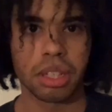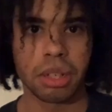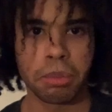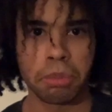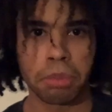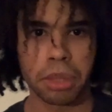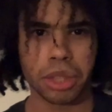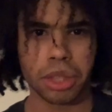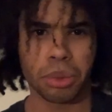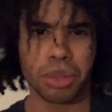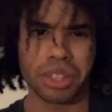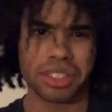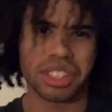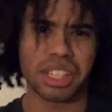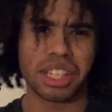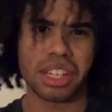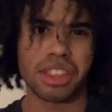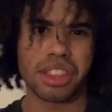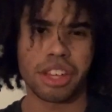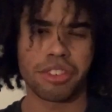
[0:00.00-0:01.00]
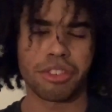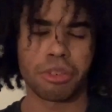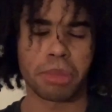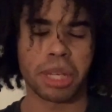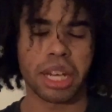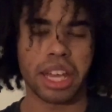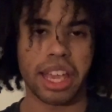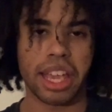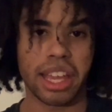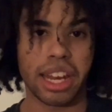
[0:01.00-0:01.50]
But there wasn't anything for me to
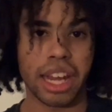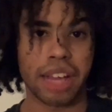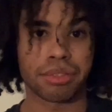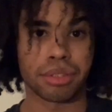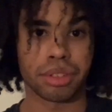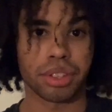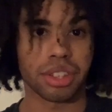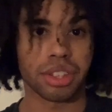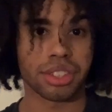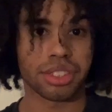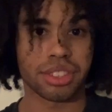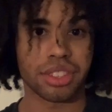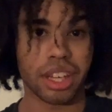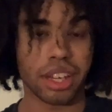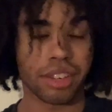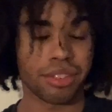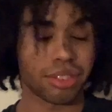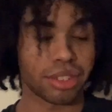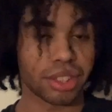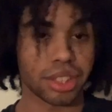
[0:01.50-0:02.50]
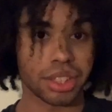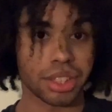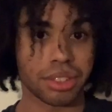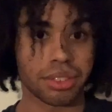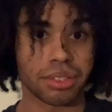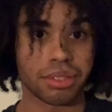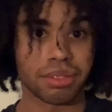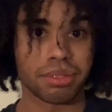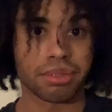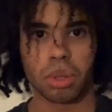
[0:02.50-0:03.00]
hate after this, thankfully.
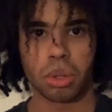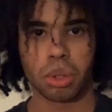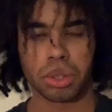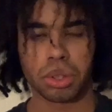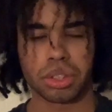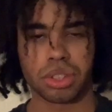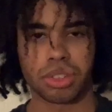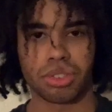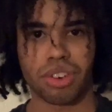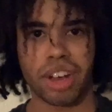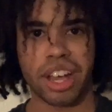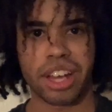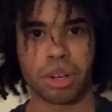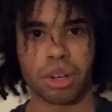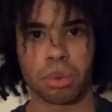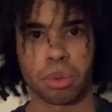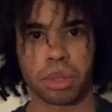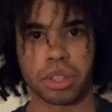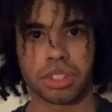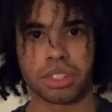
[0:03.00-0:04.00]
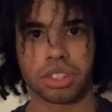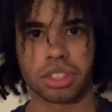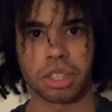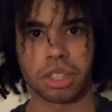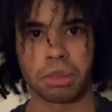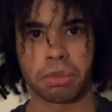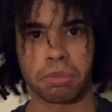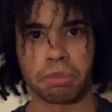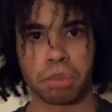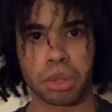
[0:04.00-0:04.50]
Horse and Rider was
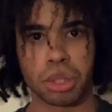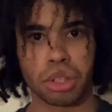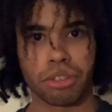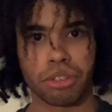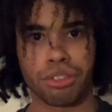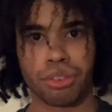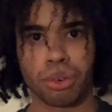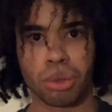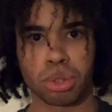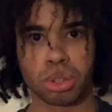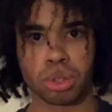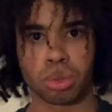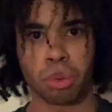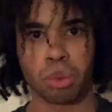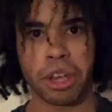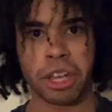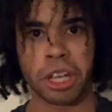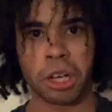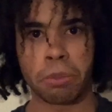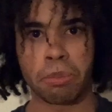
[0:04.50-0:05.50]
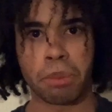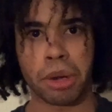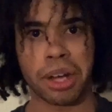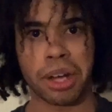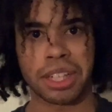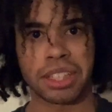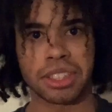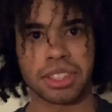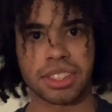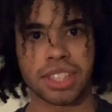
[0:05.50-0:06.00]
some beautiful sway your
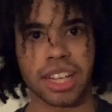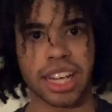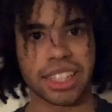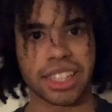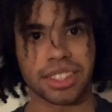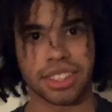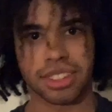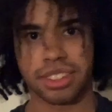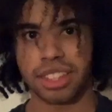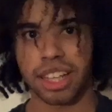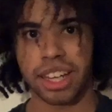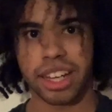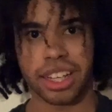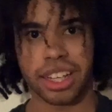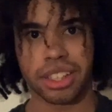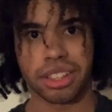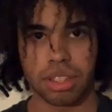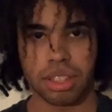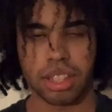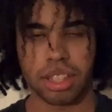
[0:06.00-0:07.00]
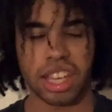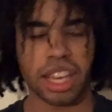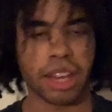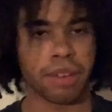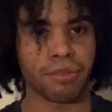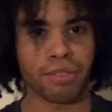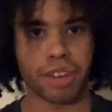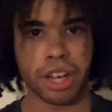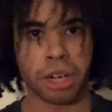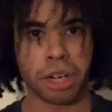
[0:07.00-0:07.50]
body side to side
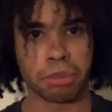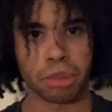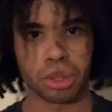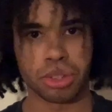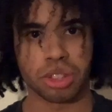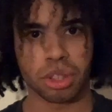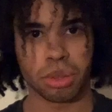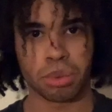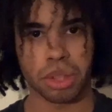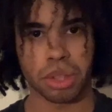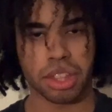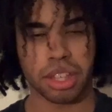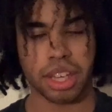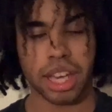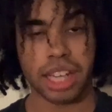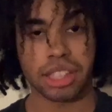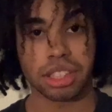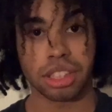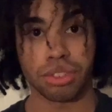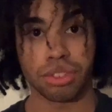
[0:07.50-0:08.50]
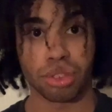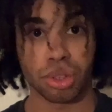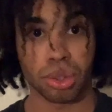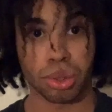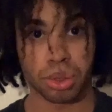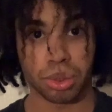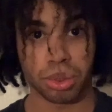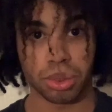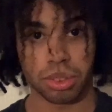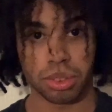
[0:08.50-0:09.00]
campfire music with catchy
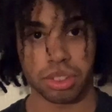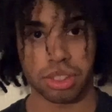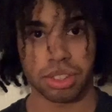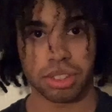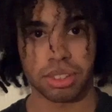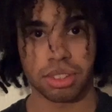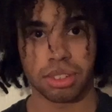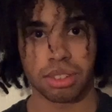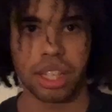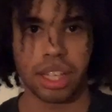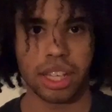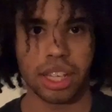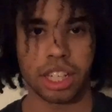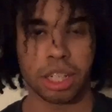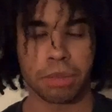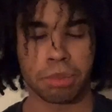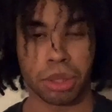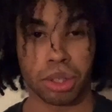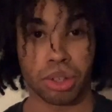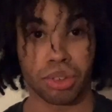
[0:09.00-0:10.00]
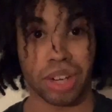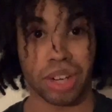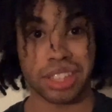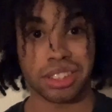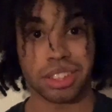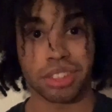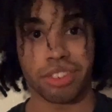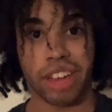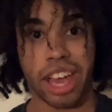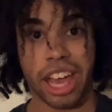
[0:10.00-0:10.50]
vocals and a
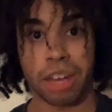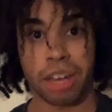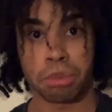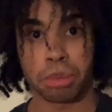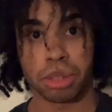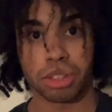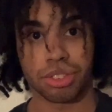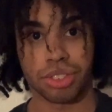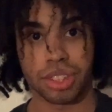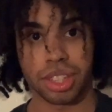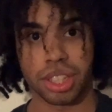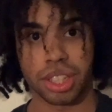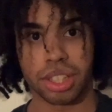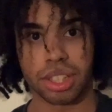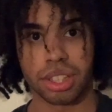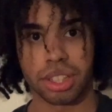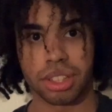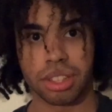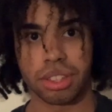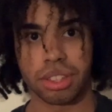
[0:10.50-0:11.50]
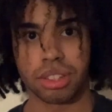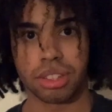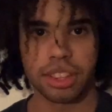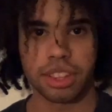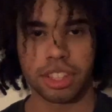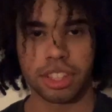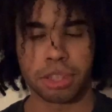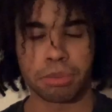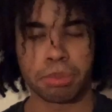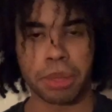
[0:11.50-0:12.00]
progressive atmosphere. The
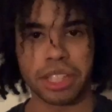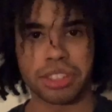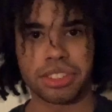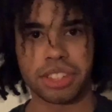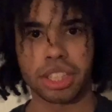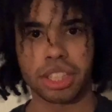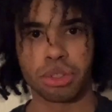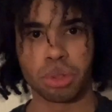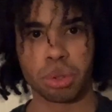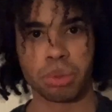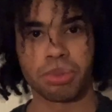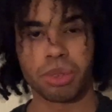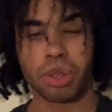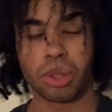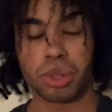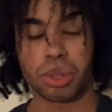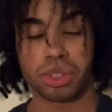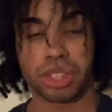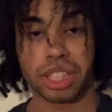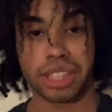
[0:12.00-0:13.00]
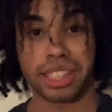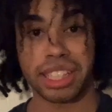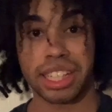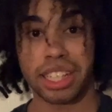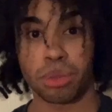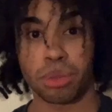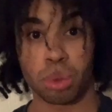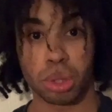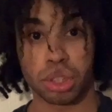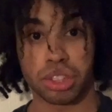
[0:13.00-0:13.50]
spacey group vocals at the
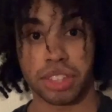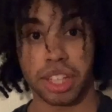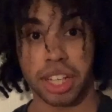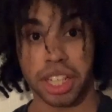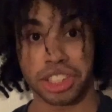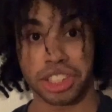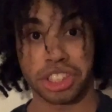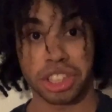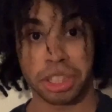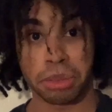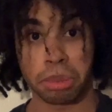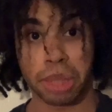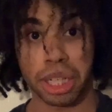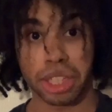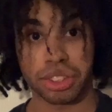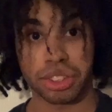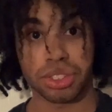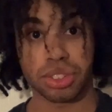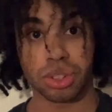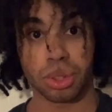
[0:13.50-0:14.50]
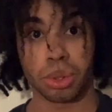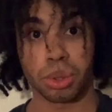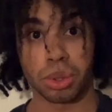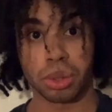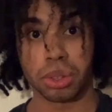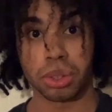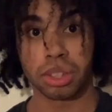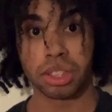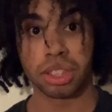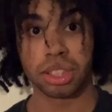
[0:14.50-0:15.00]
end were touching my
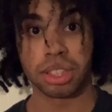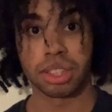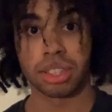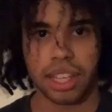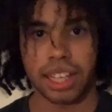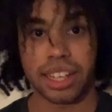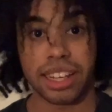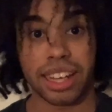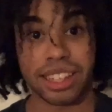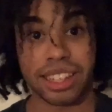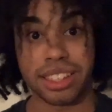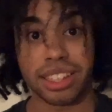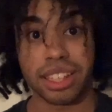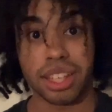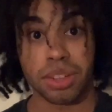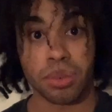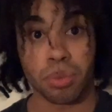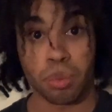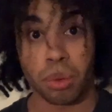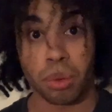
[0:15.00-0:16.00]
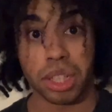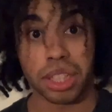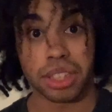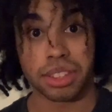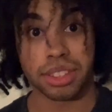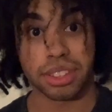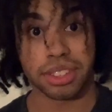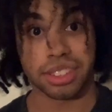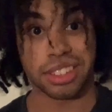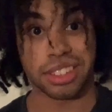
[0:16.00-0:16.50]
soul, and I didn't want it to
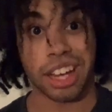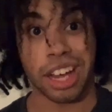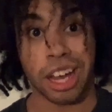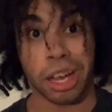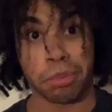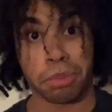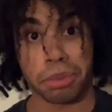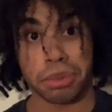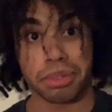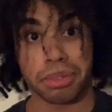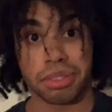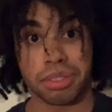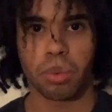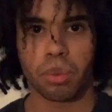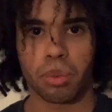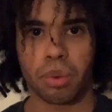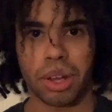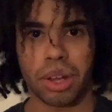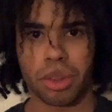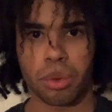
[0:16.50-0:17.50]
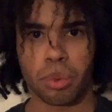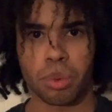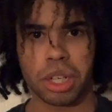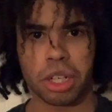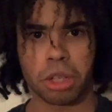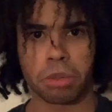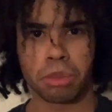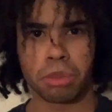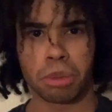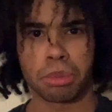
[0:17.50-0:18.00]
stop. While the weaker
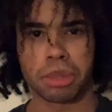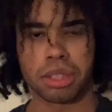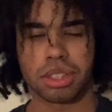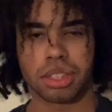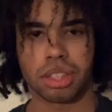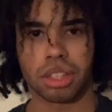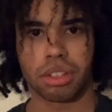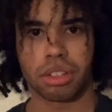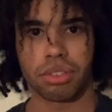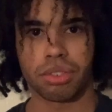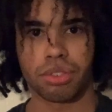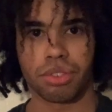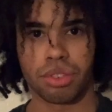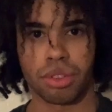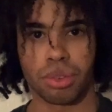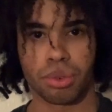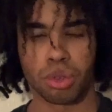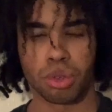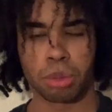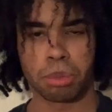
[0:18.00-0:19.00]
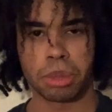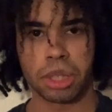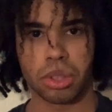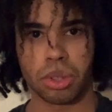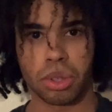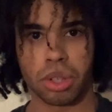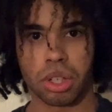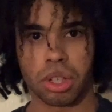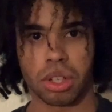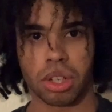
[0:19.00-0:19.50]
moments of the Ruby
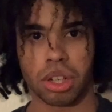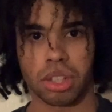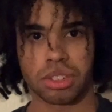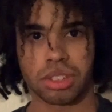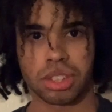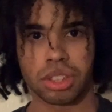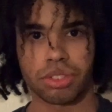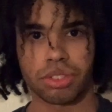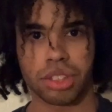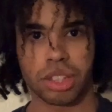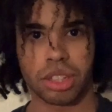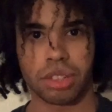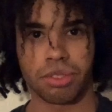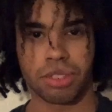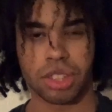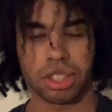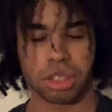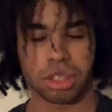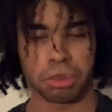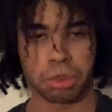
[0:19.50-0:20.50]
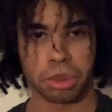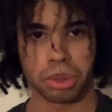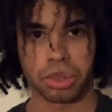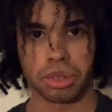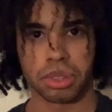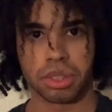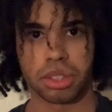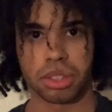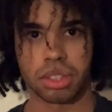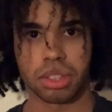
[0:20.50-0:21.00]
Chord are still very visible,
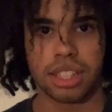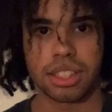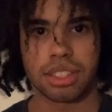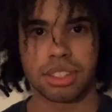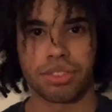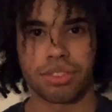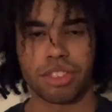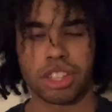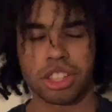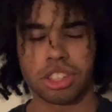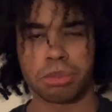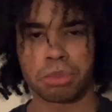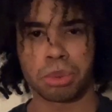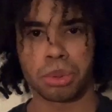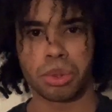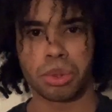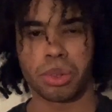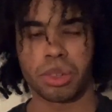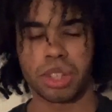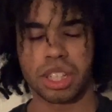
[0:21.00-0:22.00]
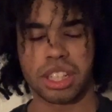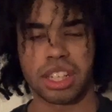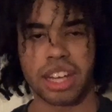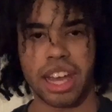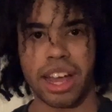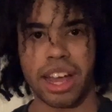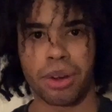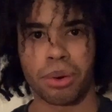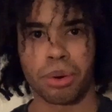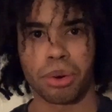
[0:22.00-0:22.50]
it's visible on an
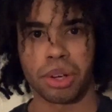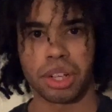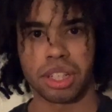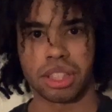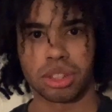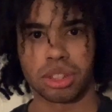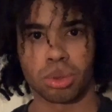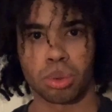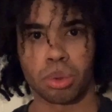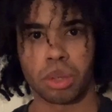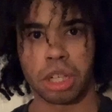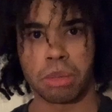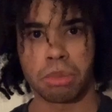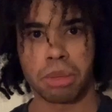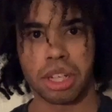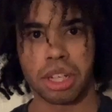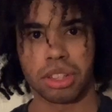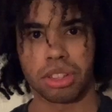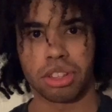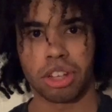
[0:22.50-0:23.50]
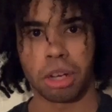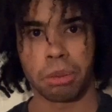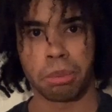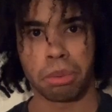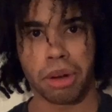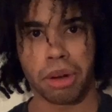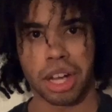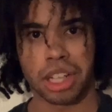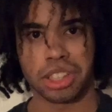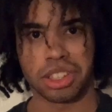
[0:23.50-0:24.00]
hour and 20-minute long
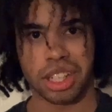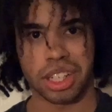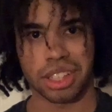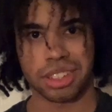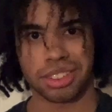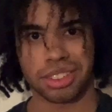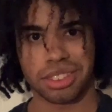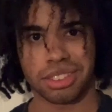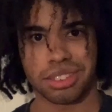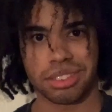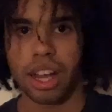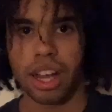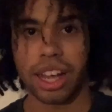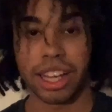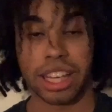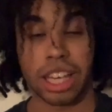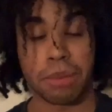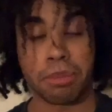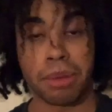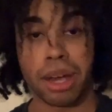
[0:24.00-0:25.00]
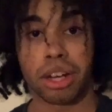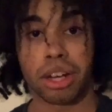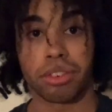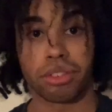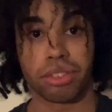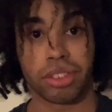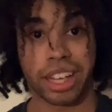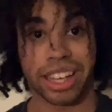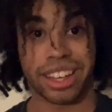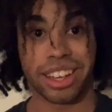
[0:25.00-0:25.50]
project I came out of
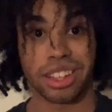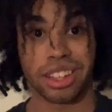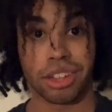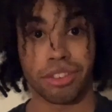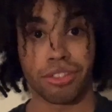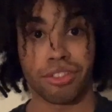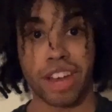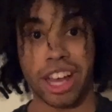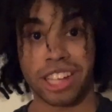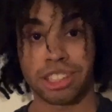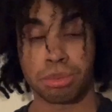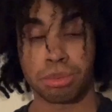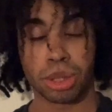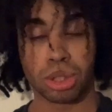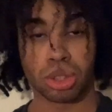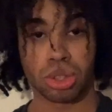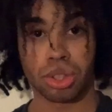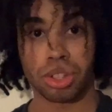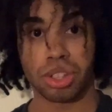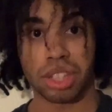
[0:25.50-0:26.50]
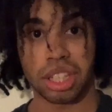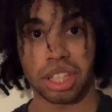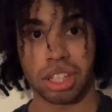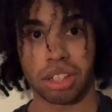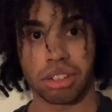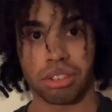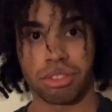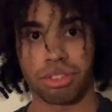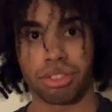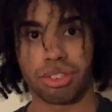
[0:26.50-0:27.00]
liking the vast majority
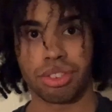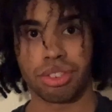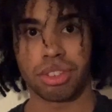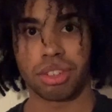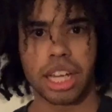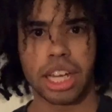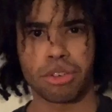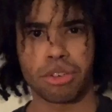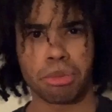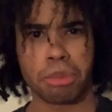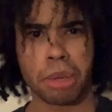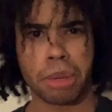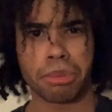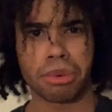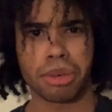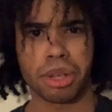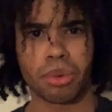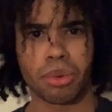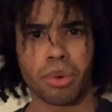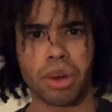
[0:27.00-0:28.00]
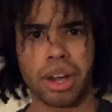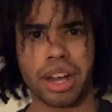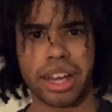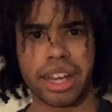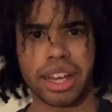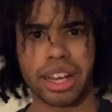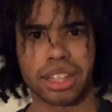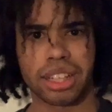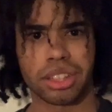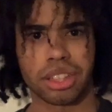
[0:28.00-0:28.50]
of, and remembering why
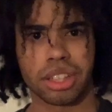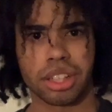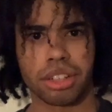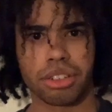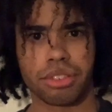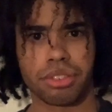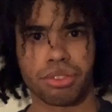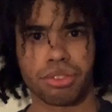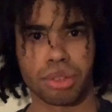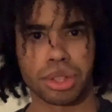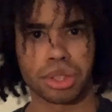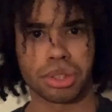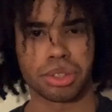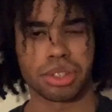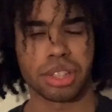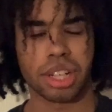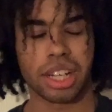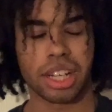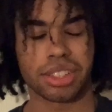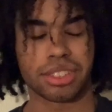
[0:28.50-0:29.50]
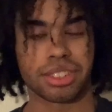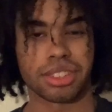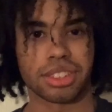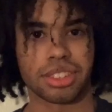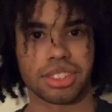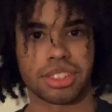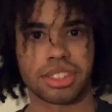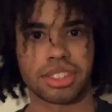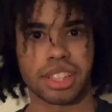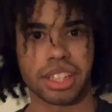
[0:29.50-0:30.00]
I love Richard Dawson's
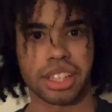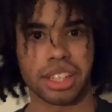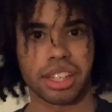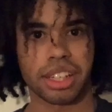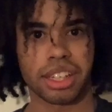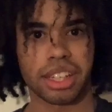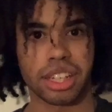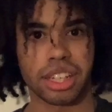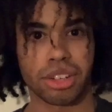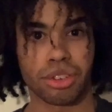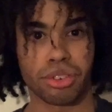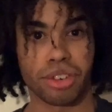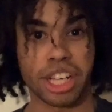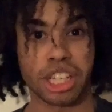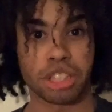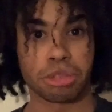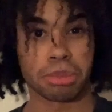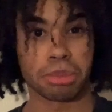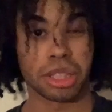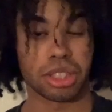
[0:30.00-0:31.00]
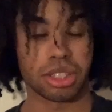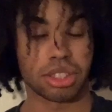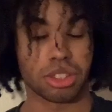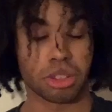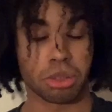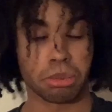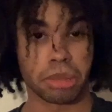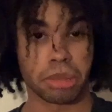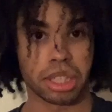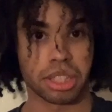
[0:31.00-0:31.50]
singing and arrangement so
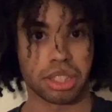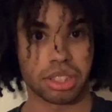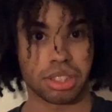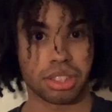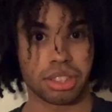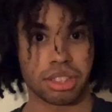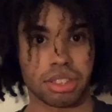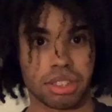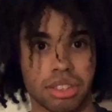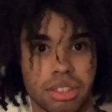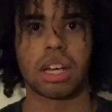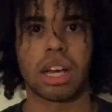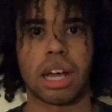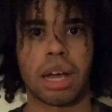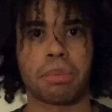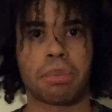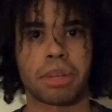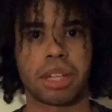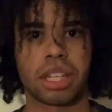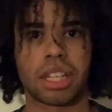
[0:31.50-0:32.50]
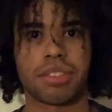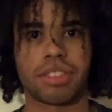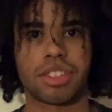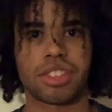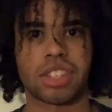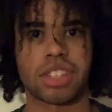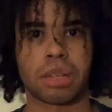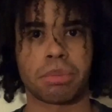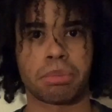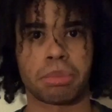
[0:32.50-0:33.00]
much. I'm going to give this
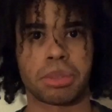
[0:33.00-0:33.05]
album a